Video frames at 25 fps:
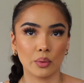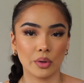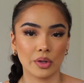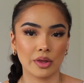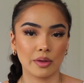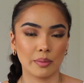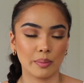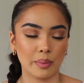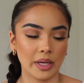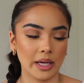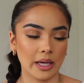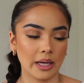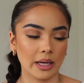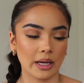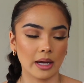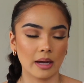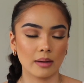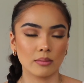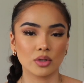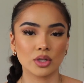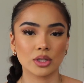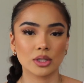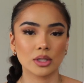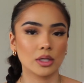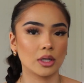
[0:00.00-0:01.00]
with the pink. I'm
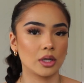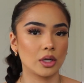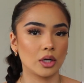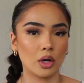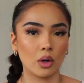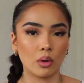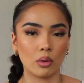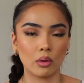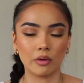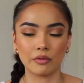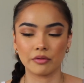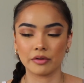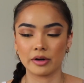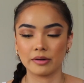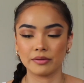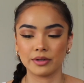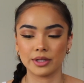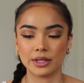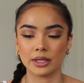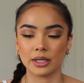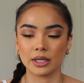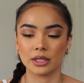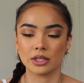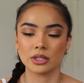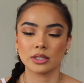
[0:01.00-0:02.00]
just going to go over
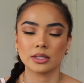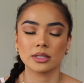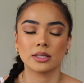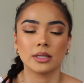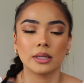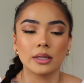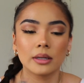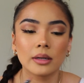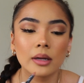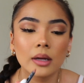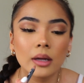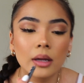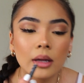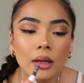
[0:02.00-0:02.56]
everything I just did.